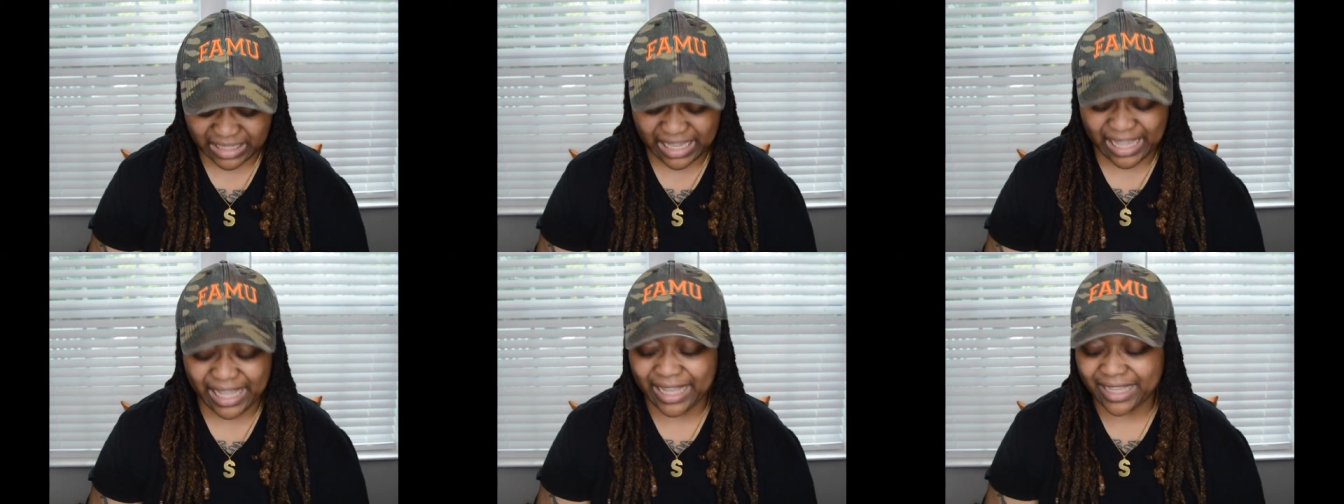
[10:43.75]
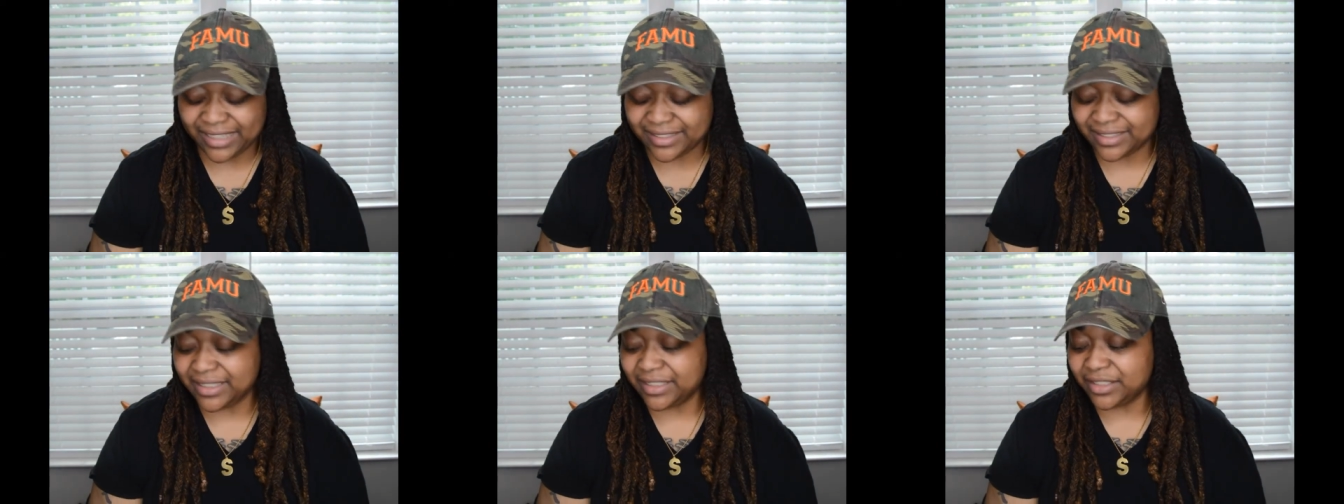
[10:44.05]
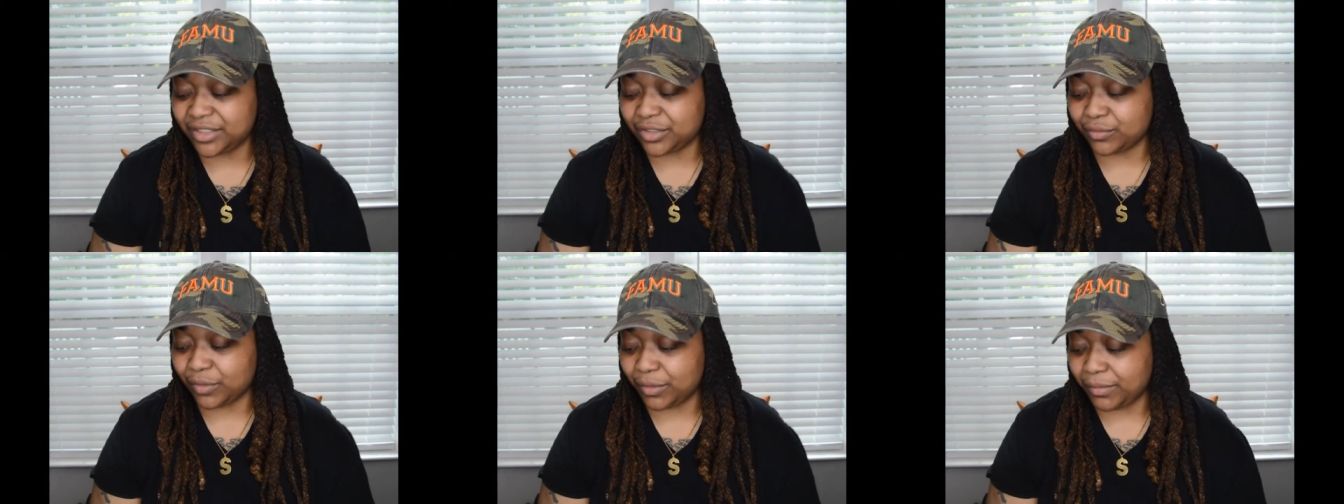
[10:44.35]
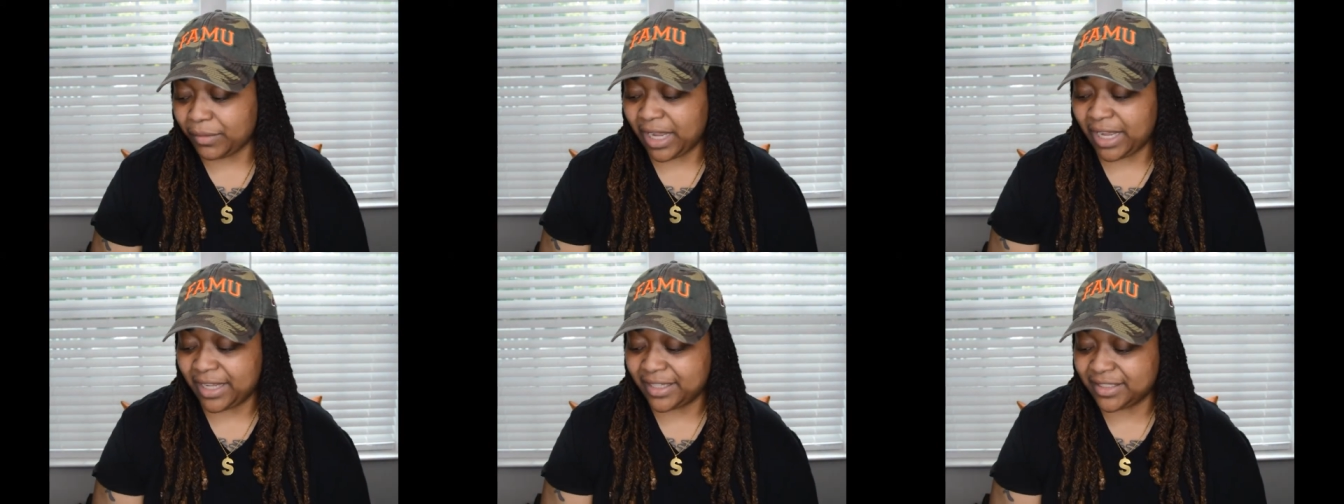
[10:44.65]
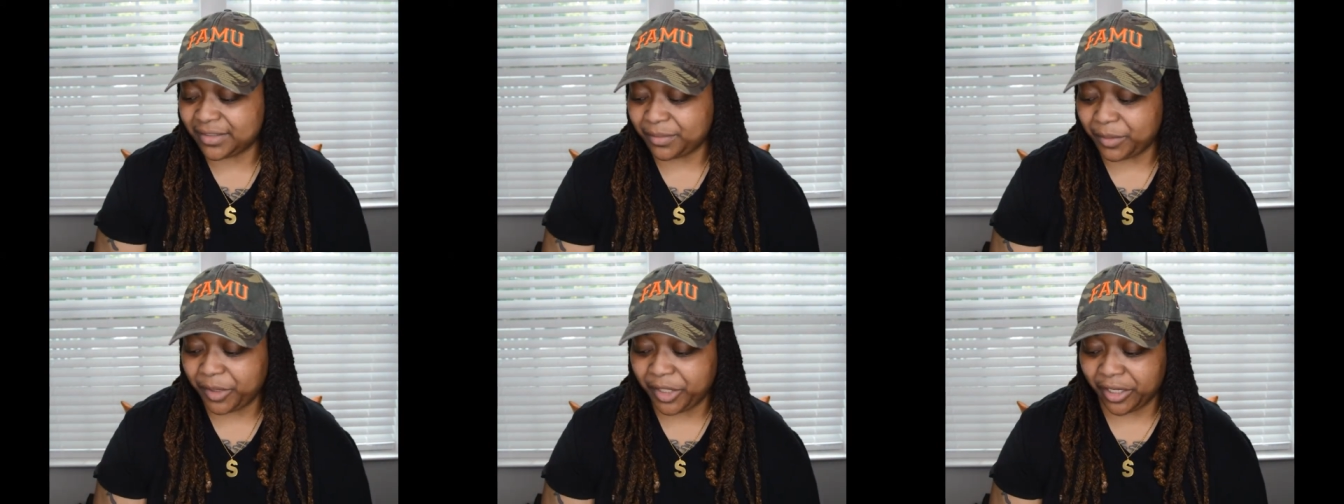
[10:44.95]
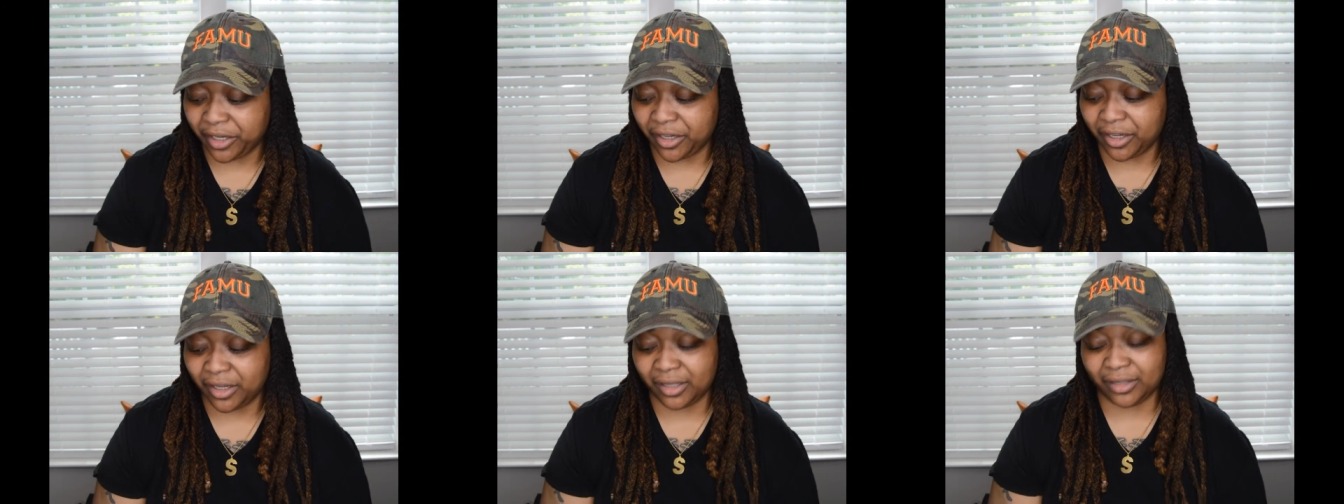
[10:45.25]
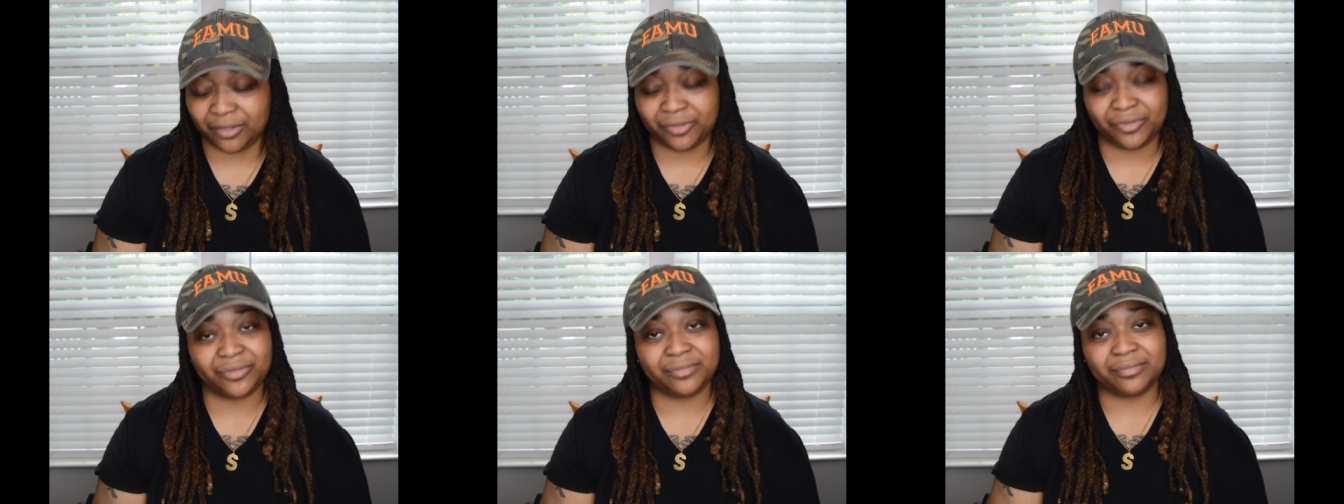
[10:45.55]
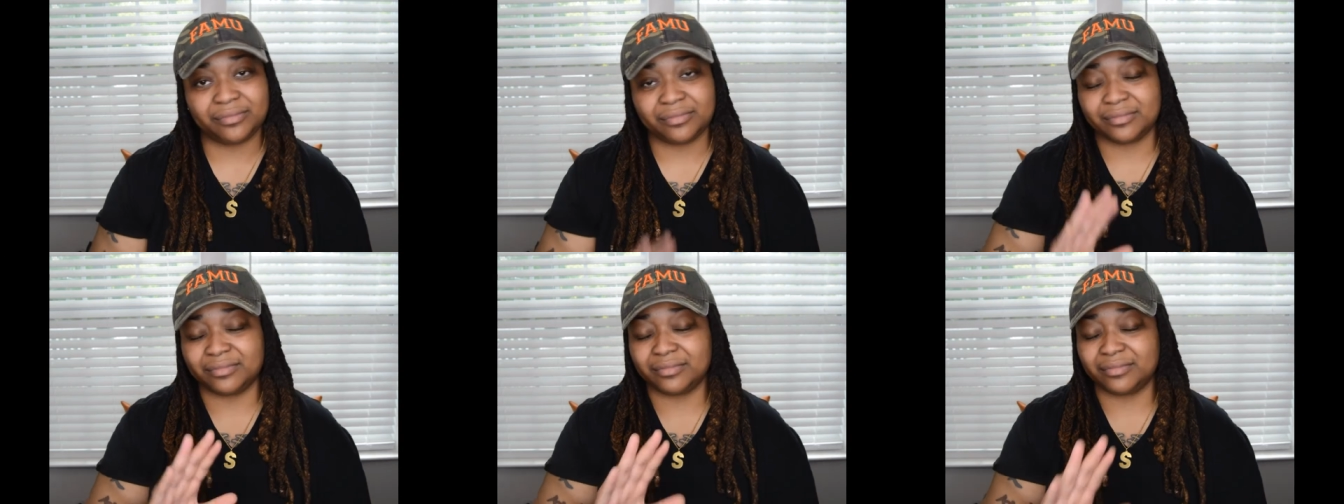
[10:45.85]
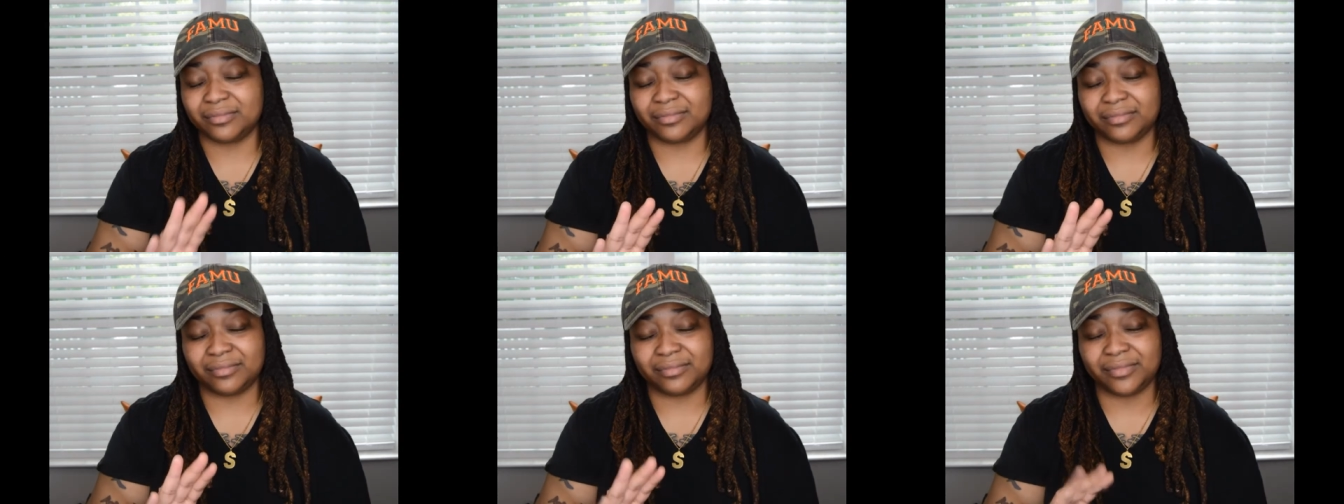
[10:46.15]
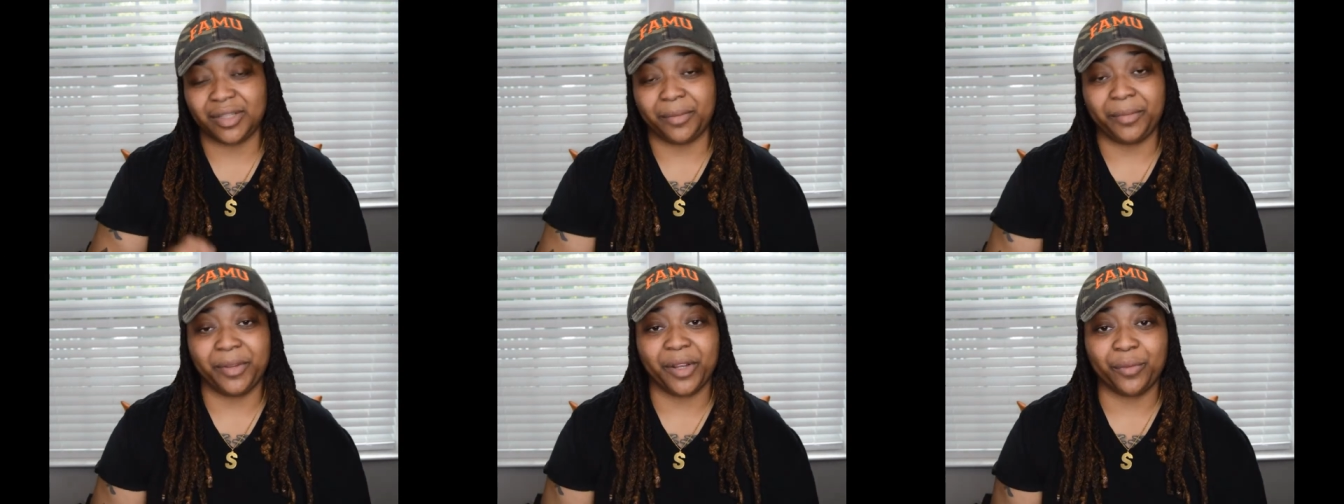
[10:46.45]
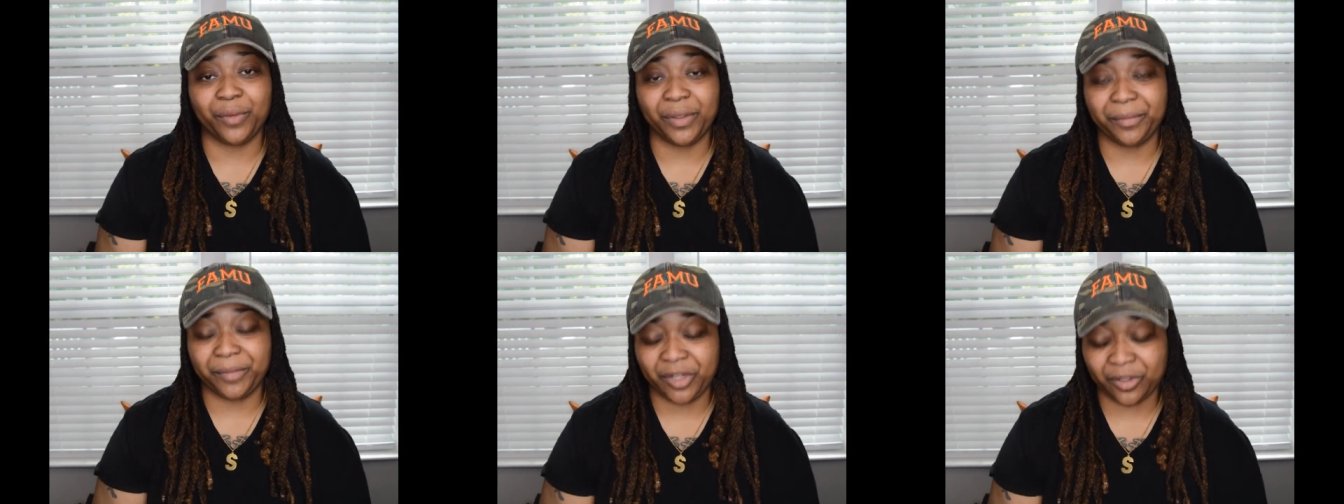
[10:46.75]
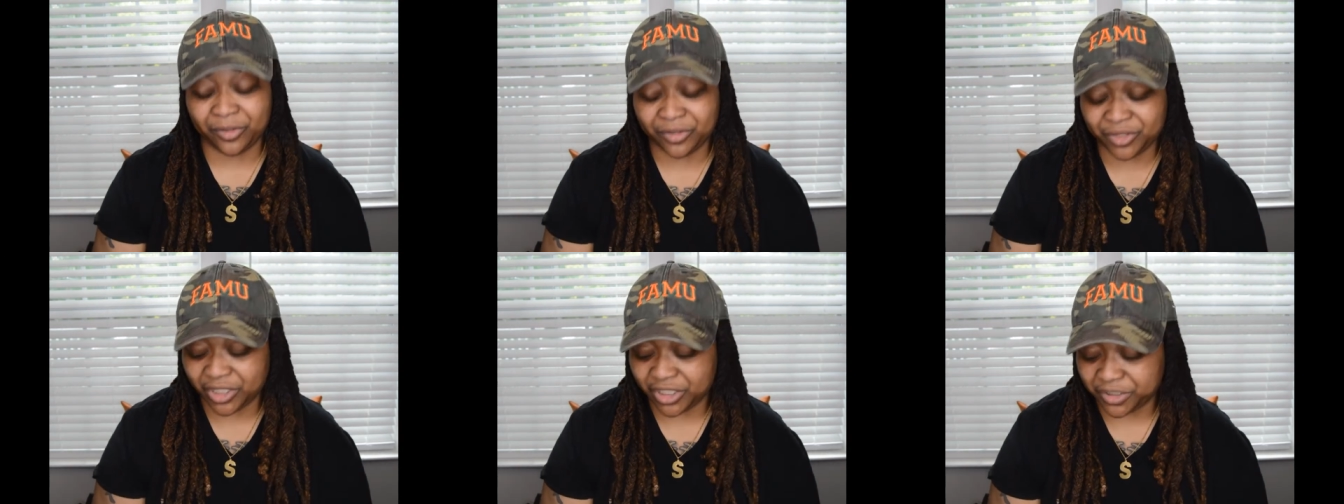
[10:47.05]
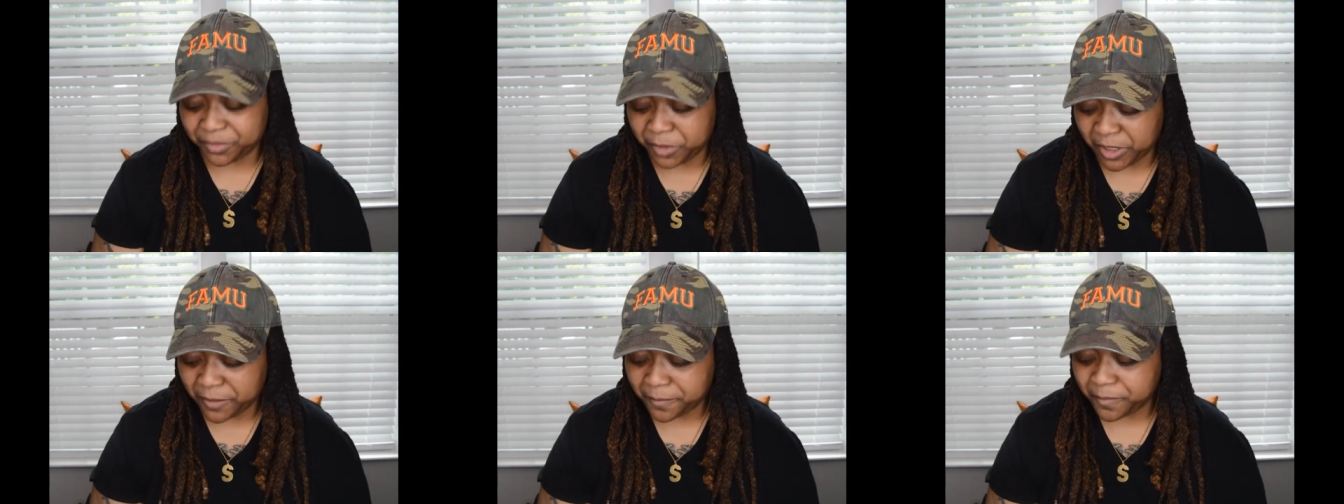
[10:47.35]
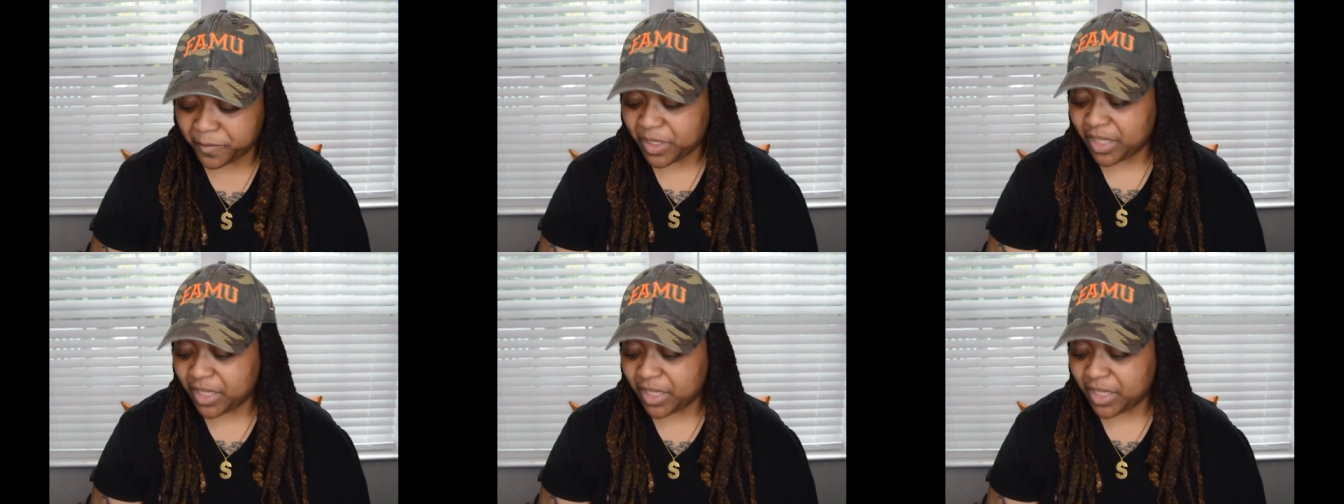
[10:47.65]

Essence reminds me of, now bear with me, don't judge me.